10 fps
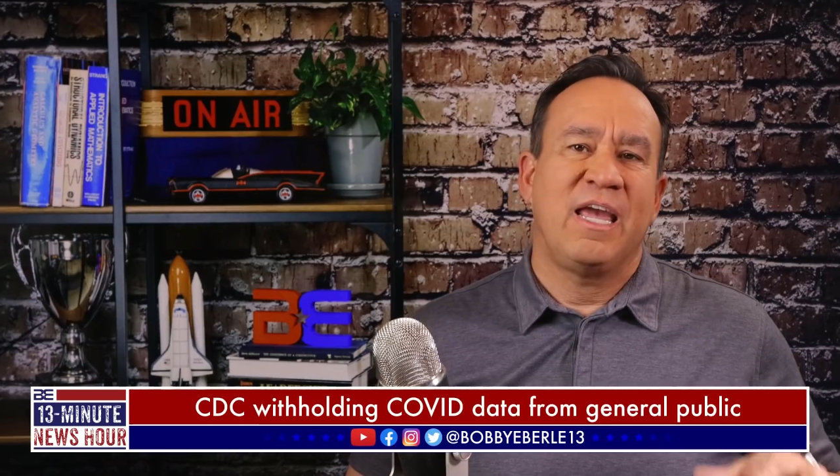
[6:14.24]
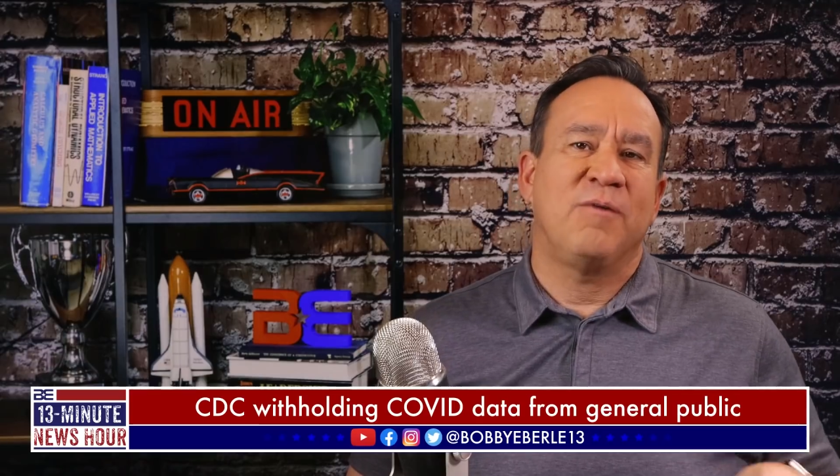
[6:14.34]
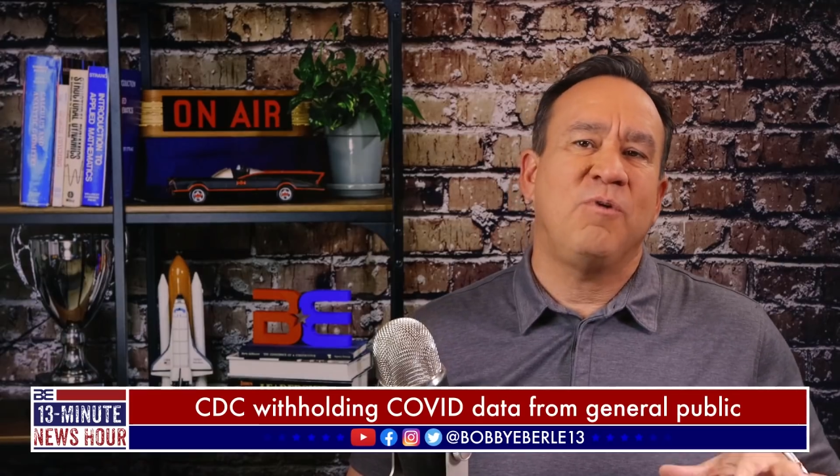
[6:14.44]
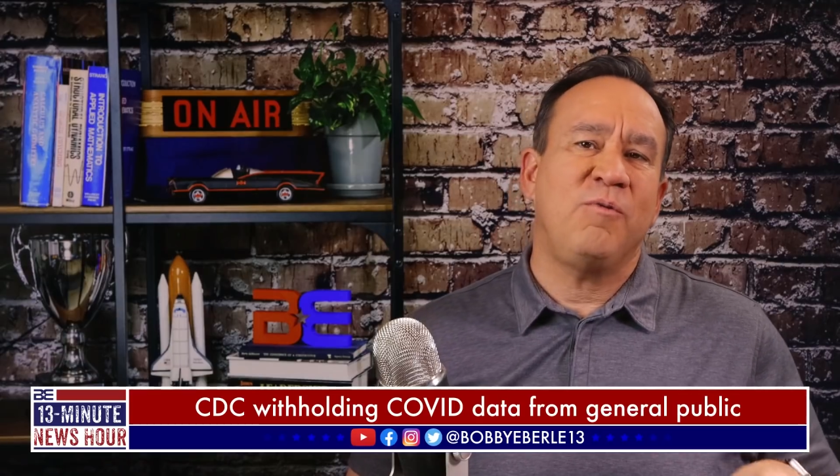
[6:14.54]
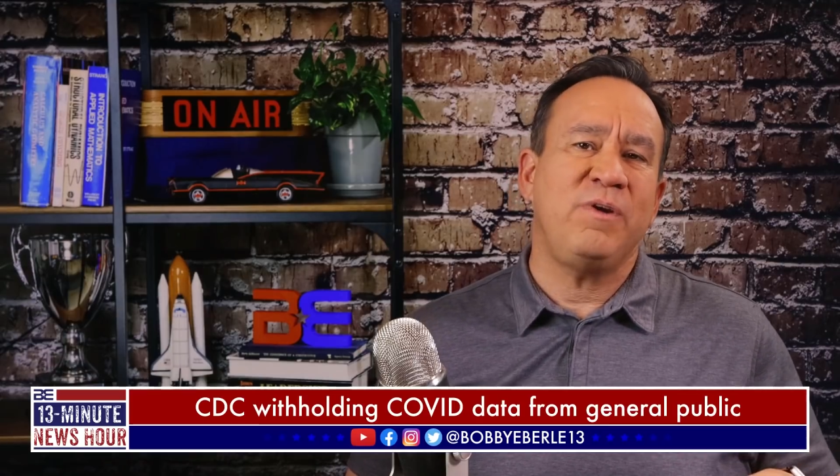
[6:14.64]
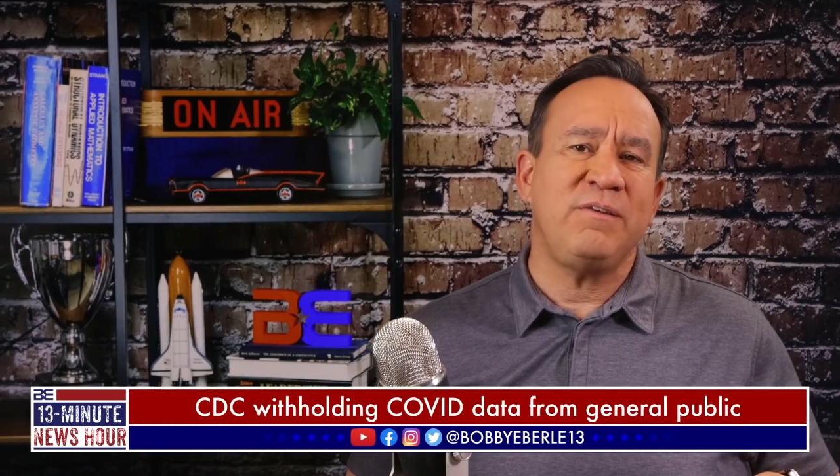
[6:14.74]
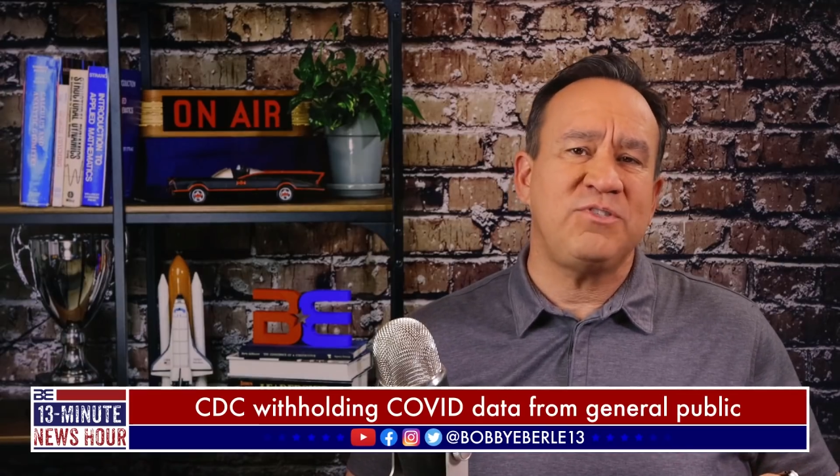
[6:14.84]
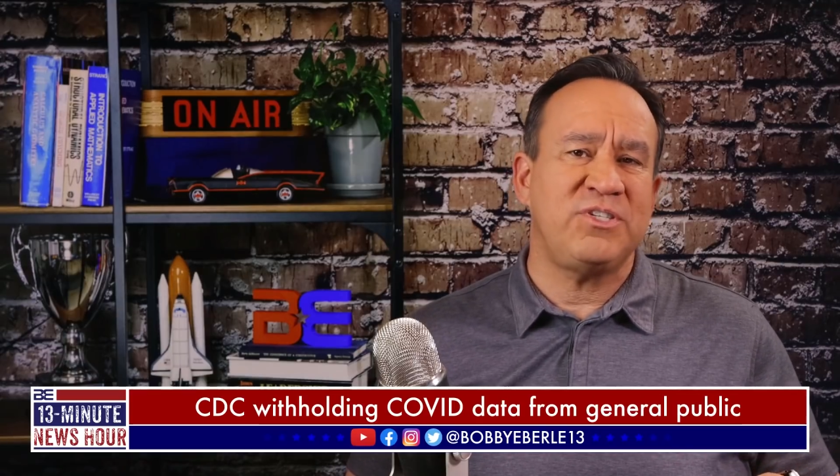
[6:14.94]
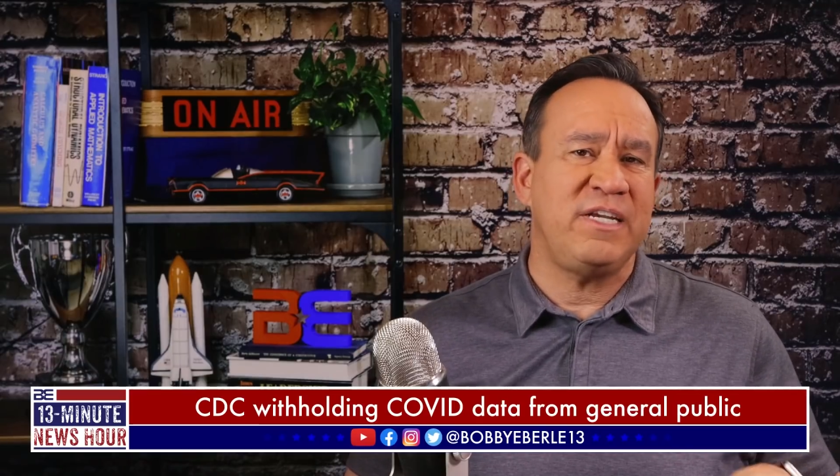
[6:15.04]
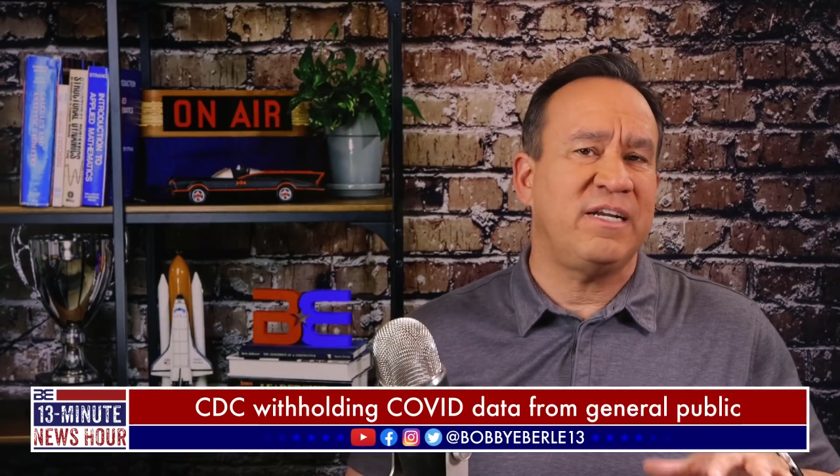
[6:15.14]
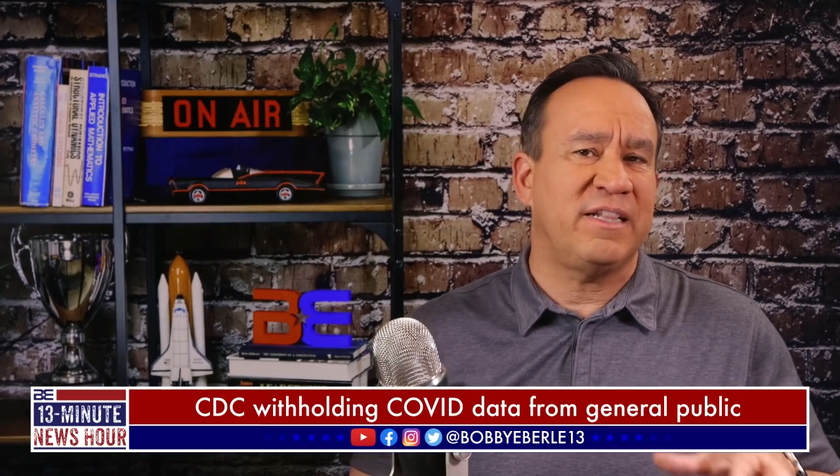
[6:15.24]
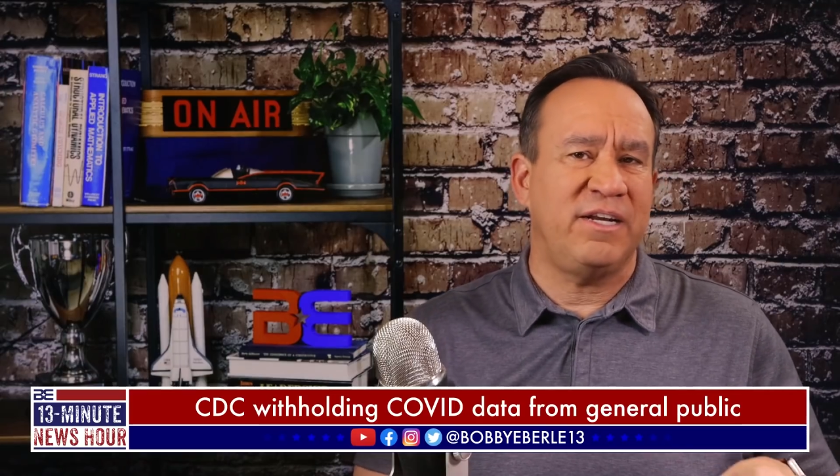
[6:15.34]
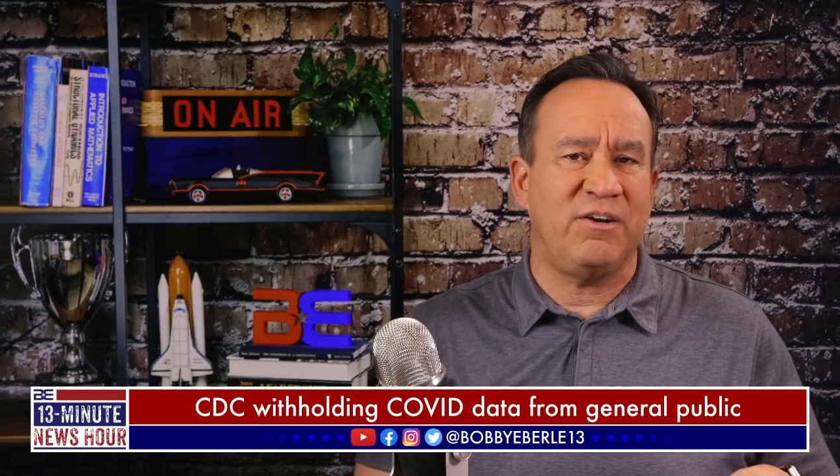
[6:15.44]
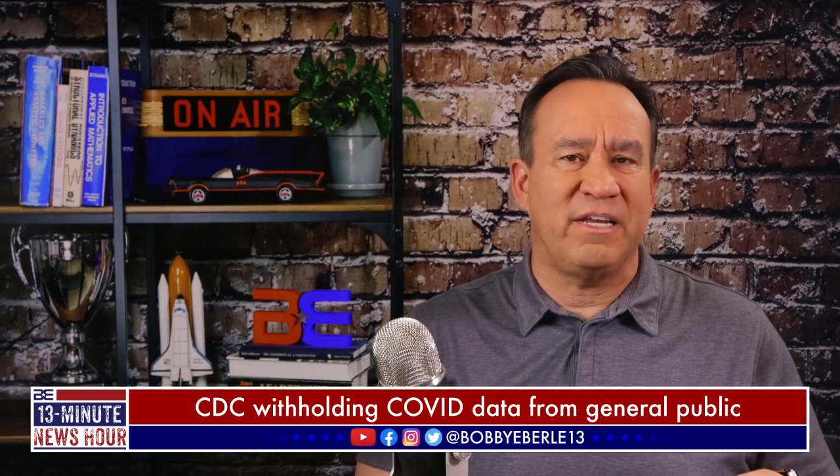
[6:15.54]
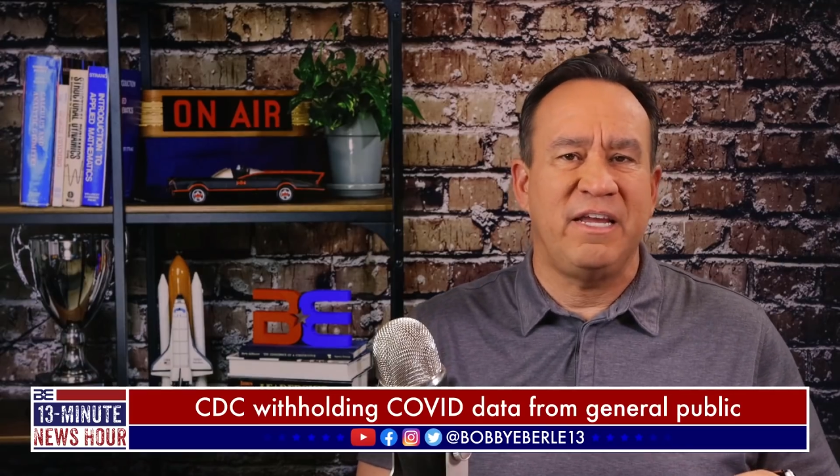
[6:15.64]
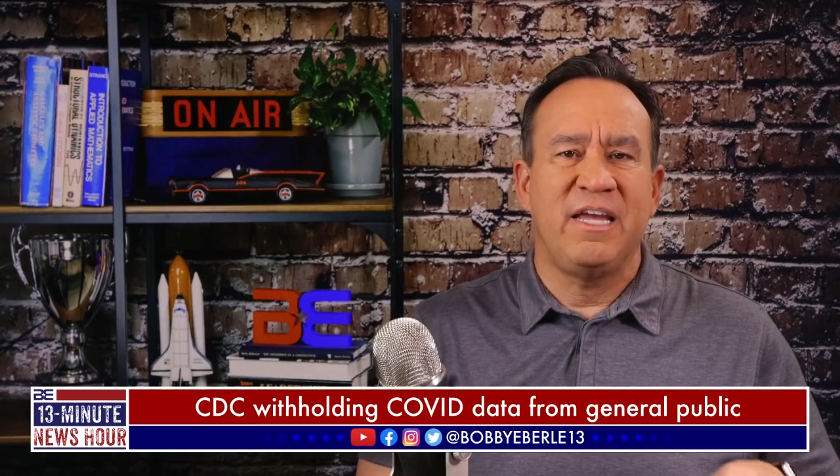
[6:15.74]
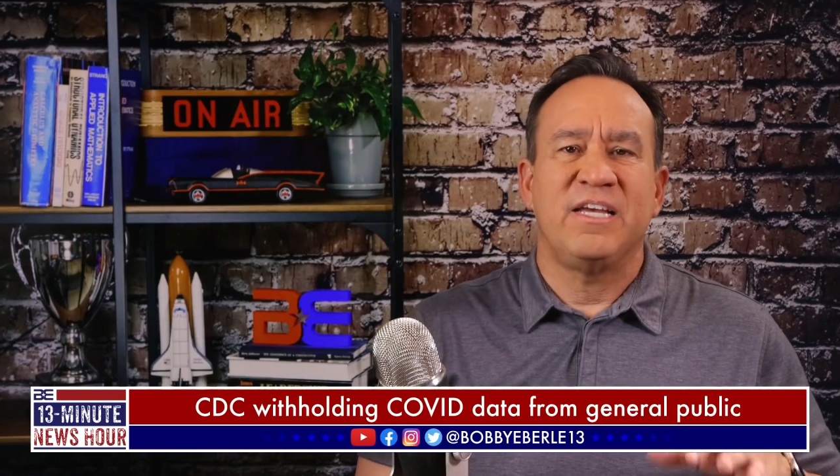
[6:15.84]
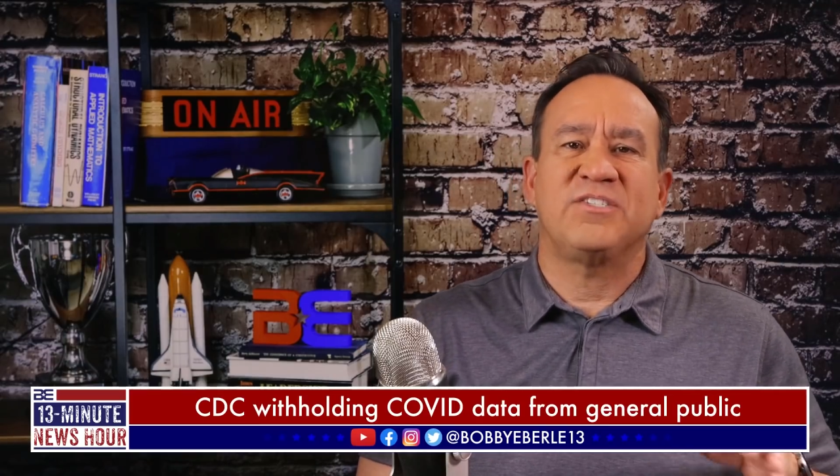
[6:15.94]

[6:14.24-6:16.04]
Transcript: And what we have seen clearly